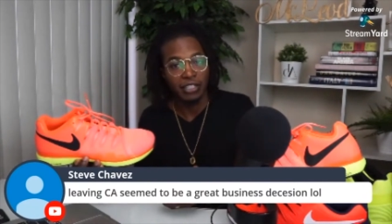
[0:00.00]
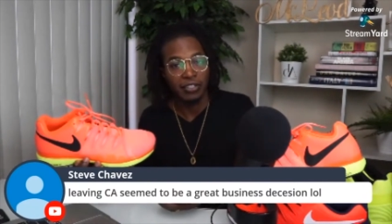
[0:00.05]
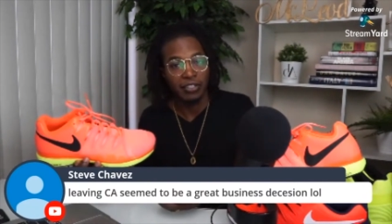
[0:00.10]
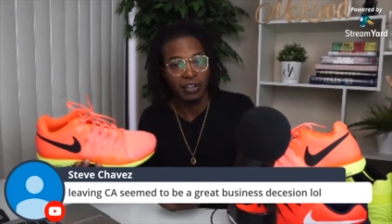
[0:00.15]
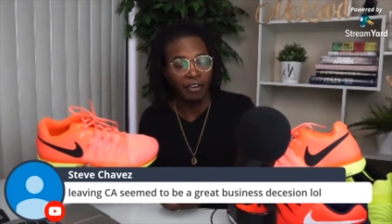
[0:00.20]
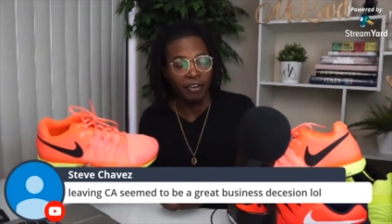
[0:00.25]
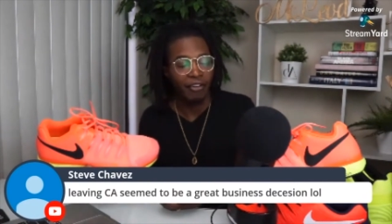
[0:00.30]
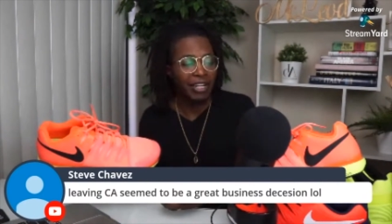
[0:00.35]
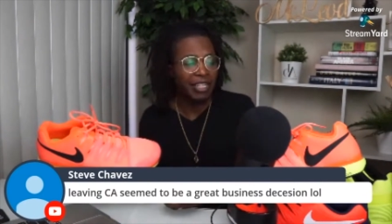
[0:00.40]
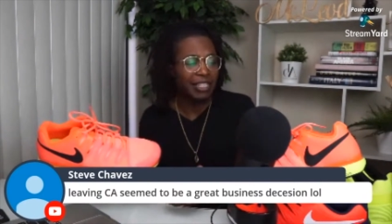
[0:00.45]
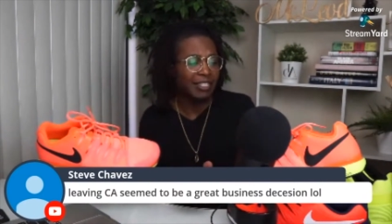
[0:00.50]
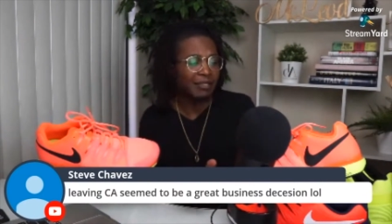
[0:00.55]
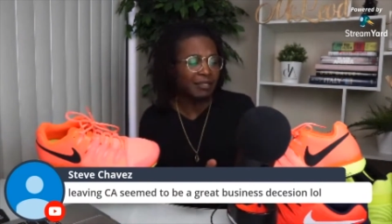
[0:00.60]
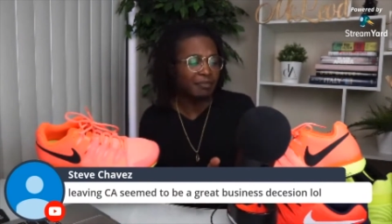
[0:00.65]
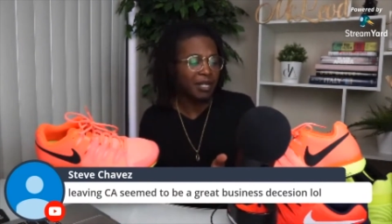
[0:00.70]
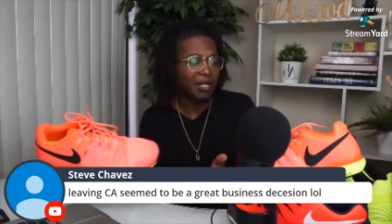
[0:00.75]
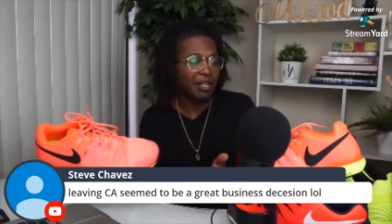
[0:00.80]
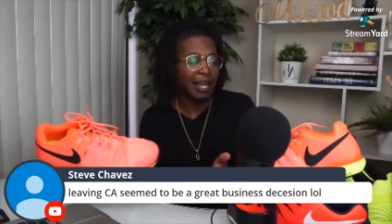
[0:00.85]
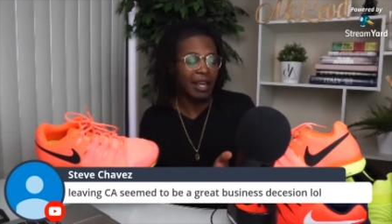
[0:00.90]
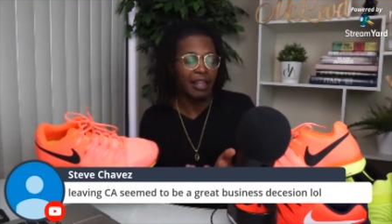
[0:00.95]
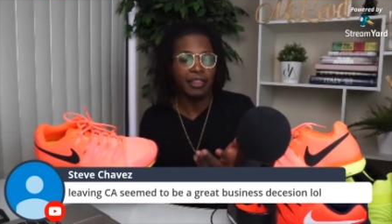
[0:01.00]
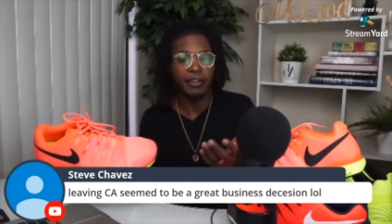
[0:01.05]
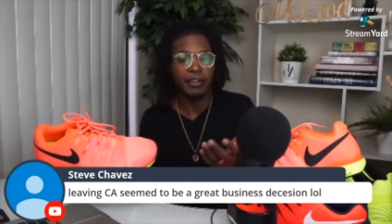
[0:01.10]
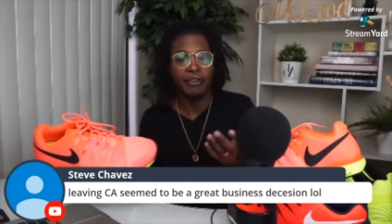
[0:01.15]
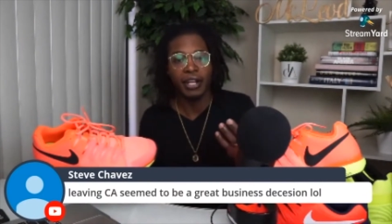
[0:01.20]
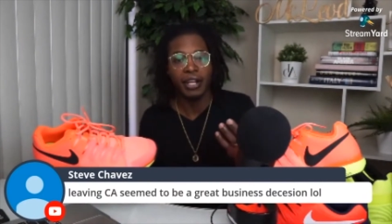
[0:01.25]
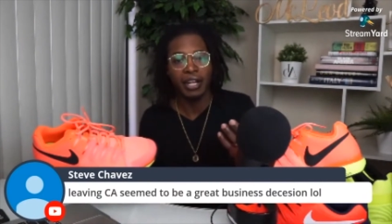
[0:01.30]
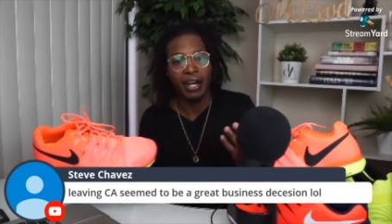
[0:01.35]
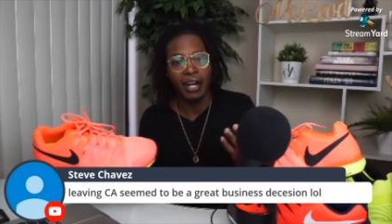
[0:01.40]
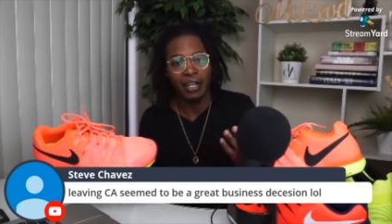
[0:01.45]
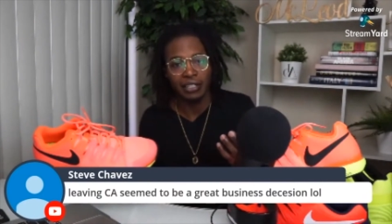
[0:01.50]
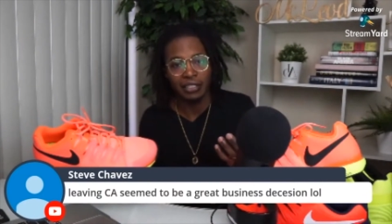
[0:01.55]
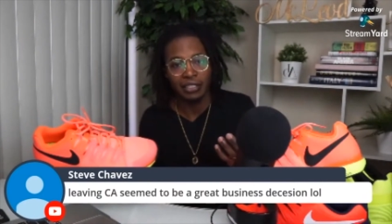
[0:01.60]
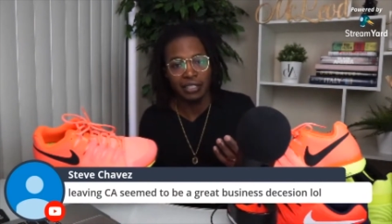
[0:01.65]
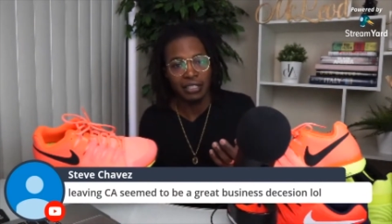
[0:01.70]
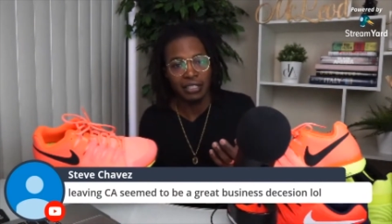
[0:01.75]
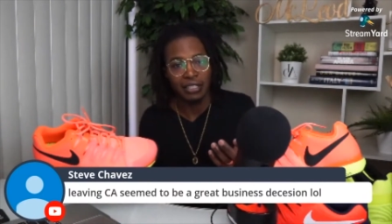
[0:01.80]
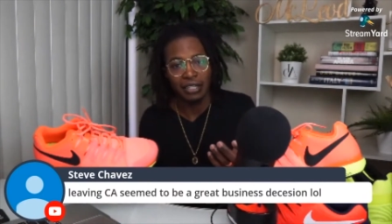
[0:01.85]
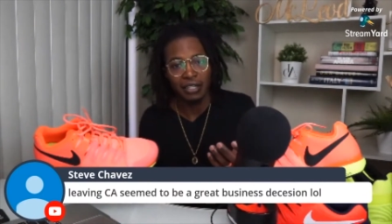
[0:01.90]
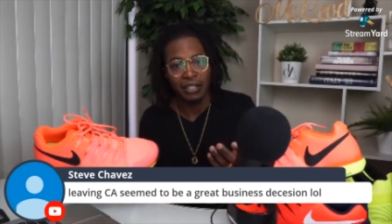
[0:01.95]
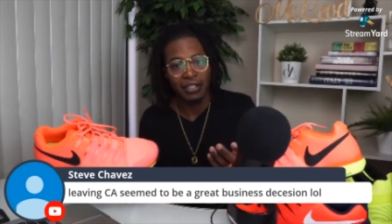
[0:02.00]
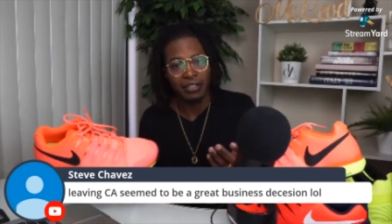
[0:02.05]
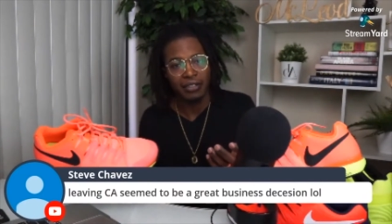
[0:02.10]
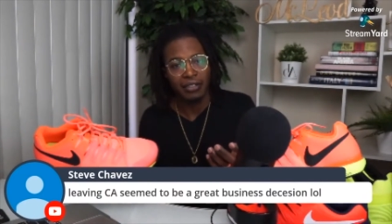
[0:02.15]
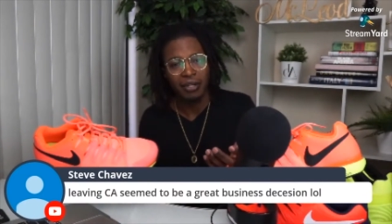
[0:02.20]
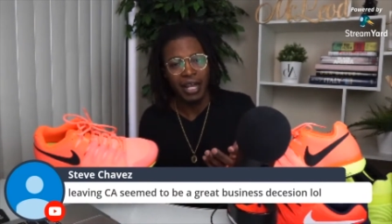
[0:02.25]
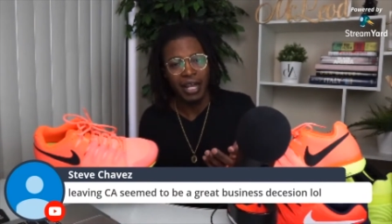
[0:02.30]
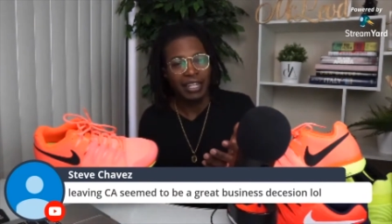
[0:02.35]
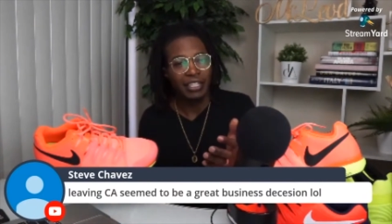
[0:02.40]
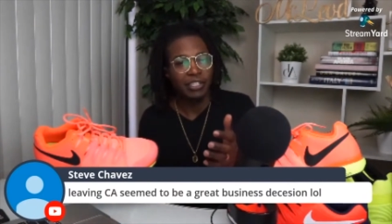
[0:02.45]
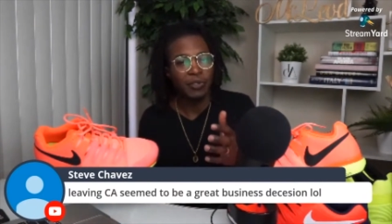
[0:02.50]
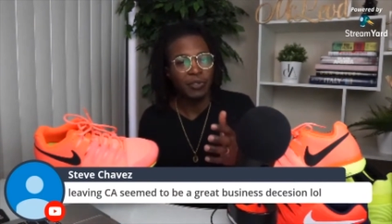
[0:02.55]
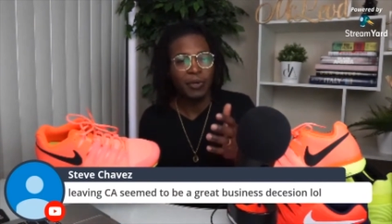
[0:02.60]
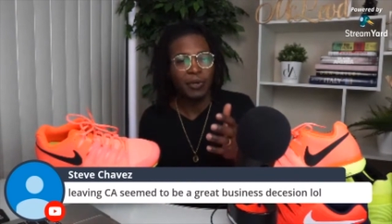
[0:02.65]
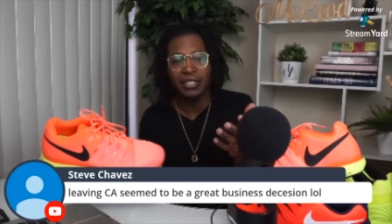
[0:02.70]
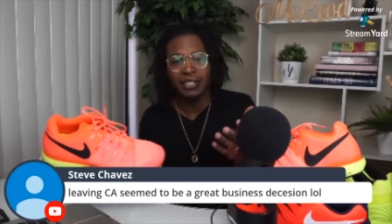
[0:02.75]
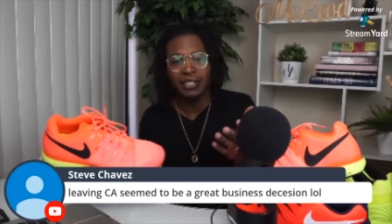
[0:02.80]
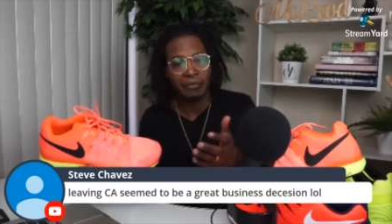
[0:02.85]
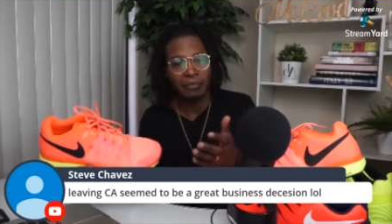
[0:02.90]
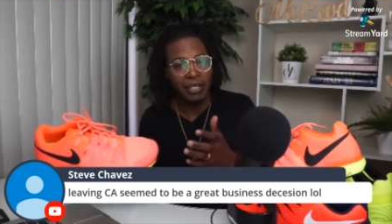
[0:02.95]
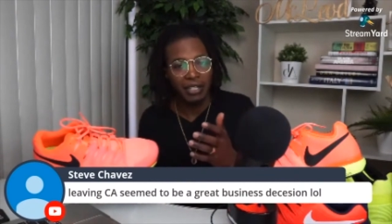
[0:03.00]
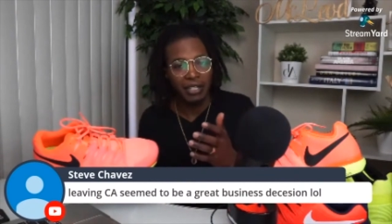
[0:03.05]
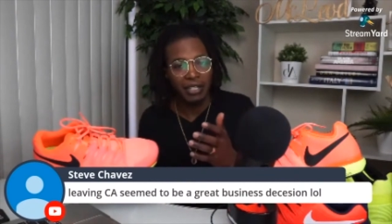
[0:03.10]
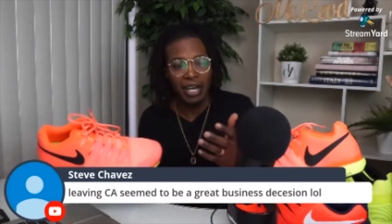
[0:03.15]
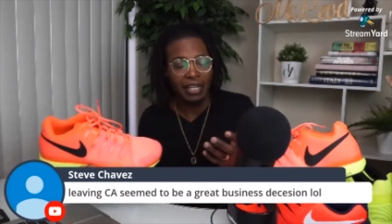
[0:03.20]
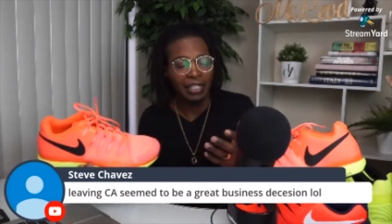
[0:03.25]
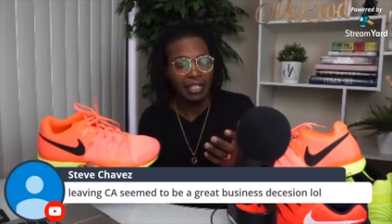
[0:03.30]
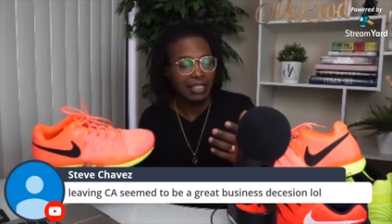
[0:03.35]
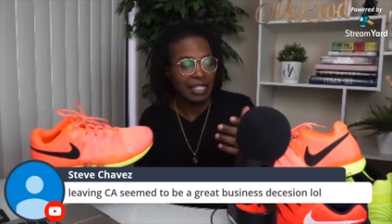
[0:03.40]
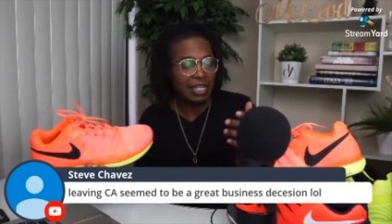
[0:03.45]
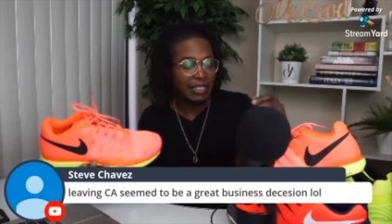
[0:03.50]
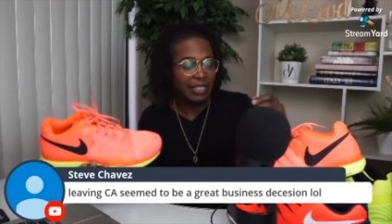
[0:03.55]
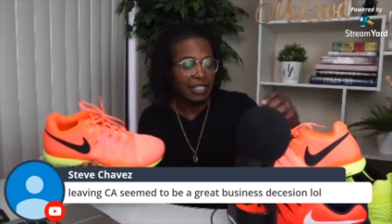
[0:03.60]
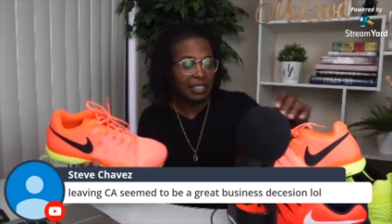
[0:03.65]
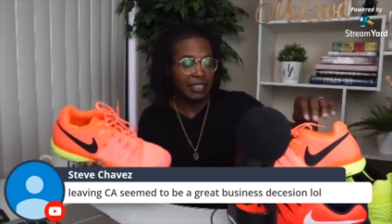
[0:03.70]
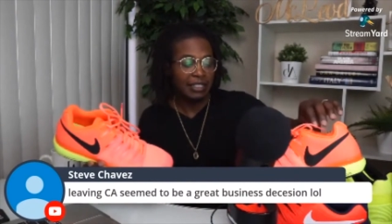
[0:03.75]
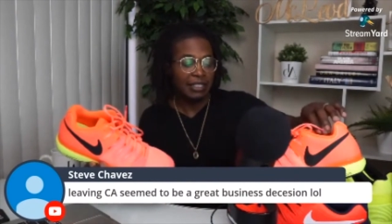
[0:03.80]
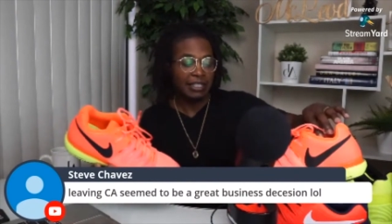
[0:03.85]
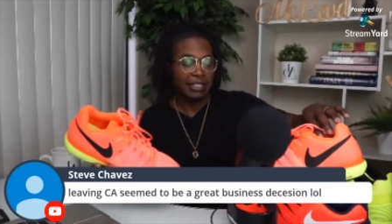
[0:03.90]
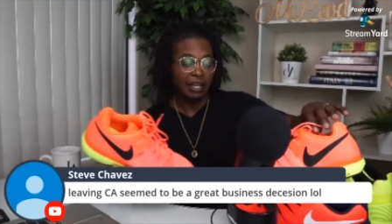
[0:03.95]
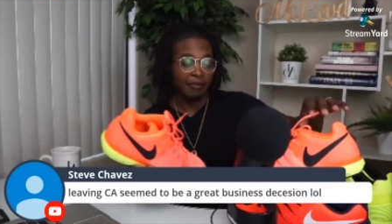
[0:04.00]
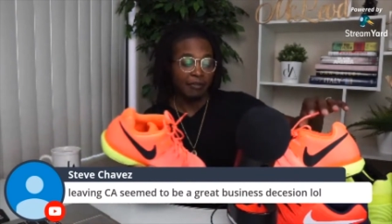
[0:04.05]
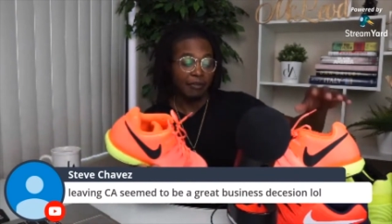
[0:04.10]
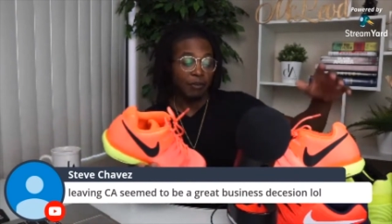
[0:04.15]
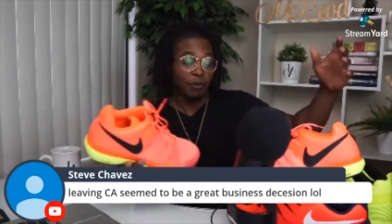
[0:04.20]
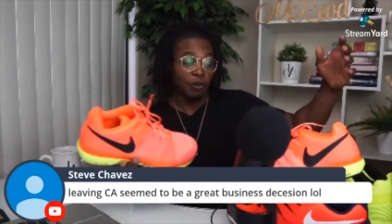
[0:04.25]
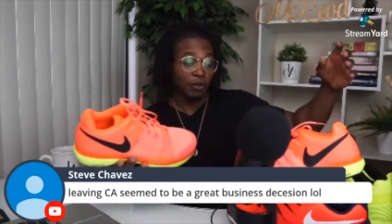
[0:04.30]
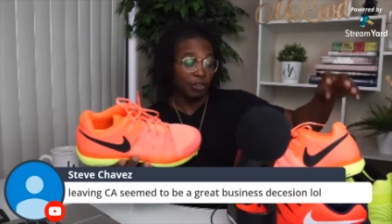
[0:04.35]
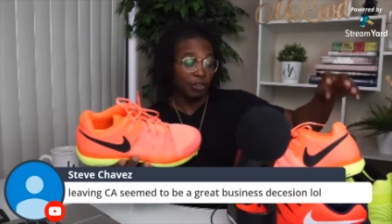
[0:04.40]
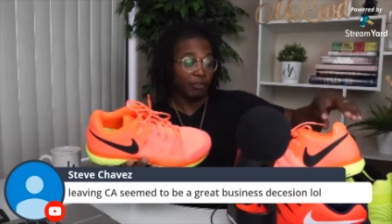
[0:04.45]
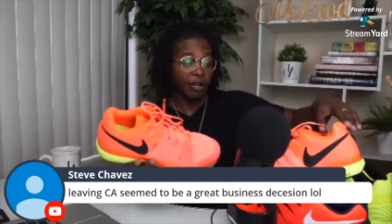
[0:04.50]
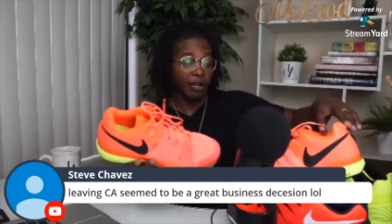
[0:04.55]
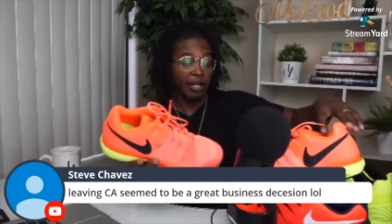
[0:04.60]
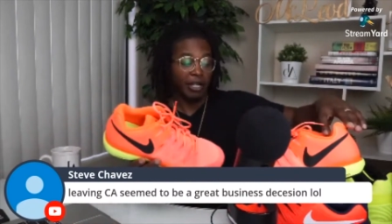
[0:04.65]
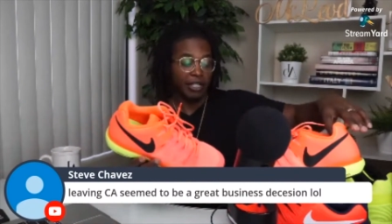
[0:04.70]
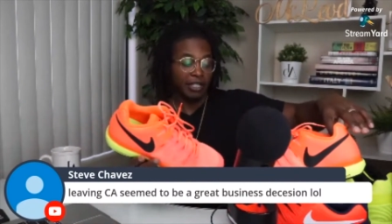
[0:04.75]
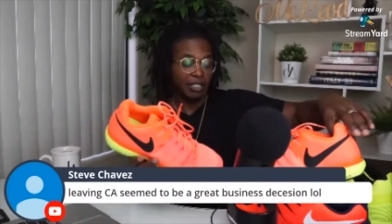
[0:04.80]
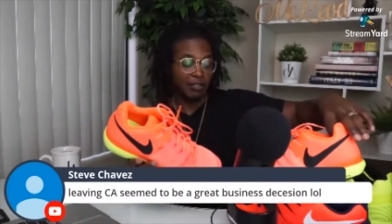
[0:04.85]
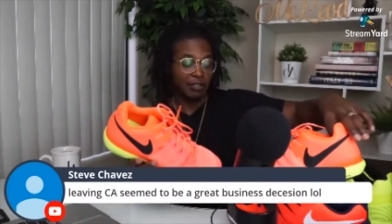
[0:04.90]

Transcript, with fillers: So I really spent like $30 or like 20 something dollars at the end of the day for all three of these.